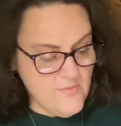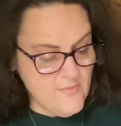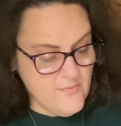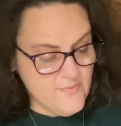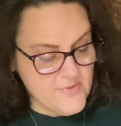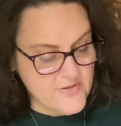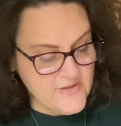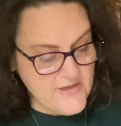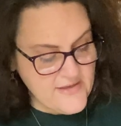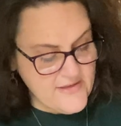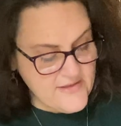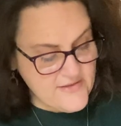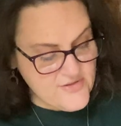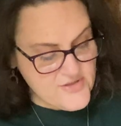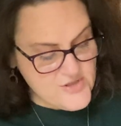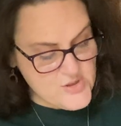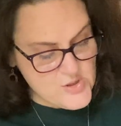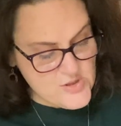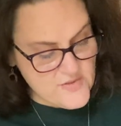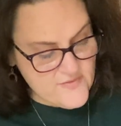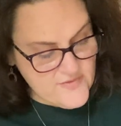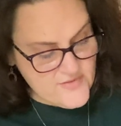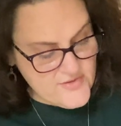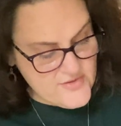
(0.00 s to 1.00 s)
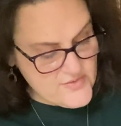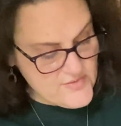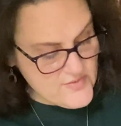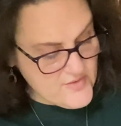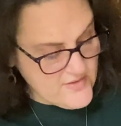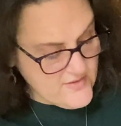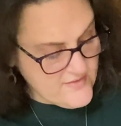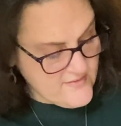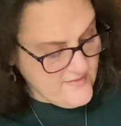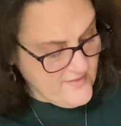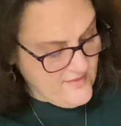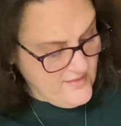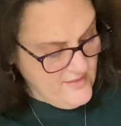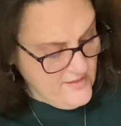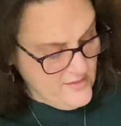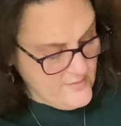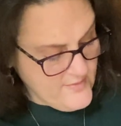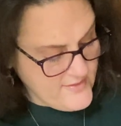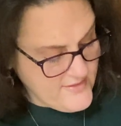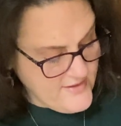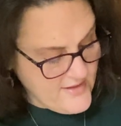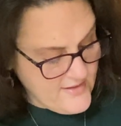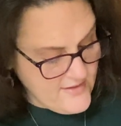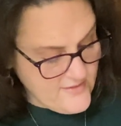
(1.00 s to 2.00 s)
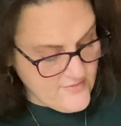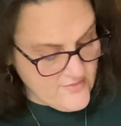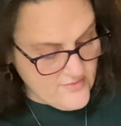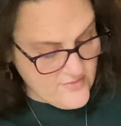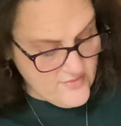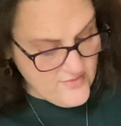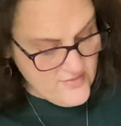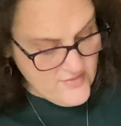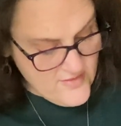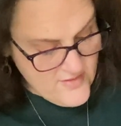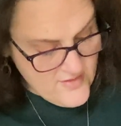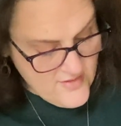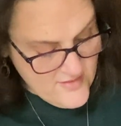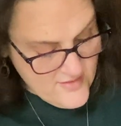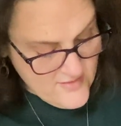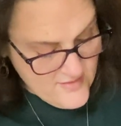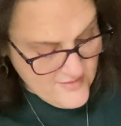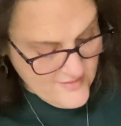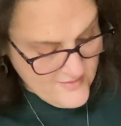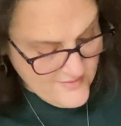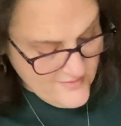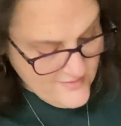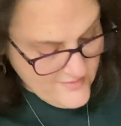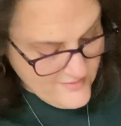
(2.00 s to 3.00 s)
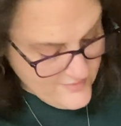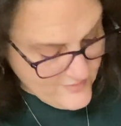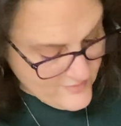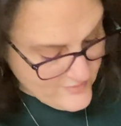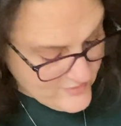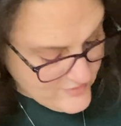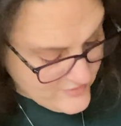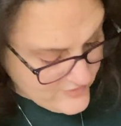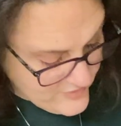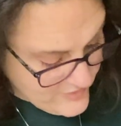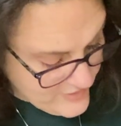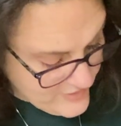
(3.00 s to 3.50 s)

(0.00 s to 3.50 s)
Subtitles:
but I did 2/2 because it's a little bit tighter. So you're